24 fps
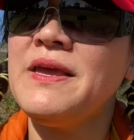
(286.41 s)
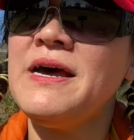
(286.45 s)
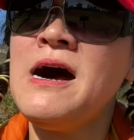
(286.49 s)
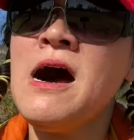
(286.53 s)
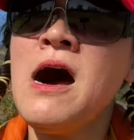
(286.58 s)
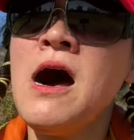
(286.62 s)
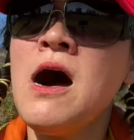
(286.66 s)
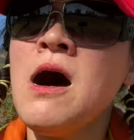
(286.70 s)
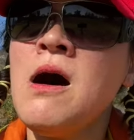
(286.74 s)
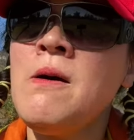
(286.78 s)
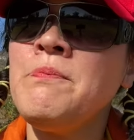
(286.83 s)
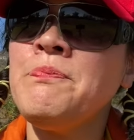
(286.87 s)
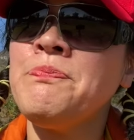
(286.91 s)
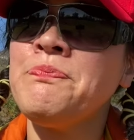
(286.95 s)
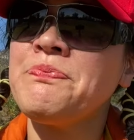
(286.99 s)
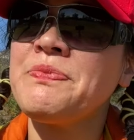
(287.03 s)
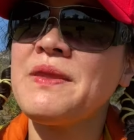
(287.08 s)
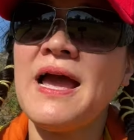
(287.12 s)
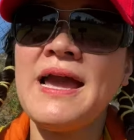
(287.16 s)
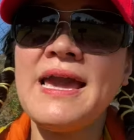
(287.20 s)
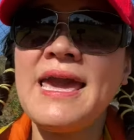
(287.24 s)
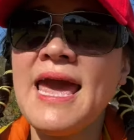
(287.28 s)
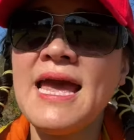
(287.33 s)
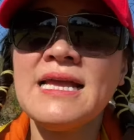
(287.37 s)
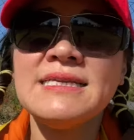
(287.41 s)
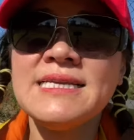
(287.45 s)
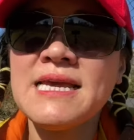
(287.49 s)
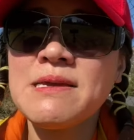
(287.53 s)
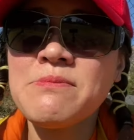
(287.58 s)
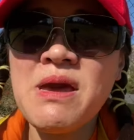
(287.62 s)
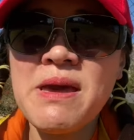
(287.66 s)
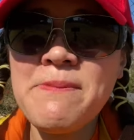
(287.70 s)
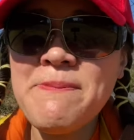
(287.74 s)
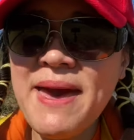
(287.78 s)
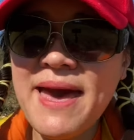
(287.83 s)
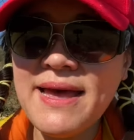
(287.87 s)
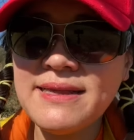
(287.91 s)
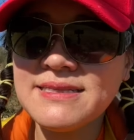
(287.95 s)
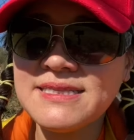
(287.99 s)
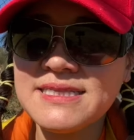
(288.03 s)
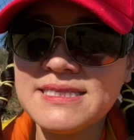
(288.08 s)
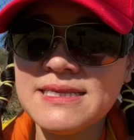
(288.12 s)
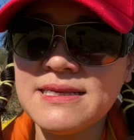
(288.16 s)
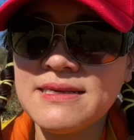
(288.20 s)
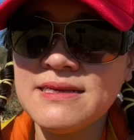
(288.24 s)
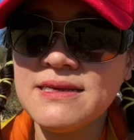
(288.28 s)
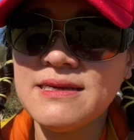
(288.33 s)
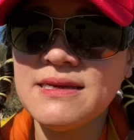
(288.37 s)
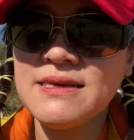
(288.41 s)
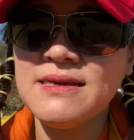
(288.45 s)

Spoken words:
I can't take my pets.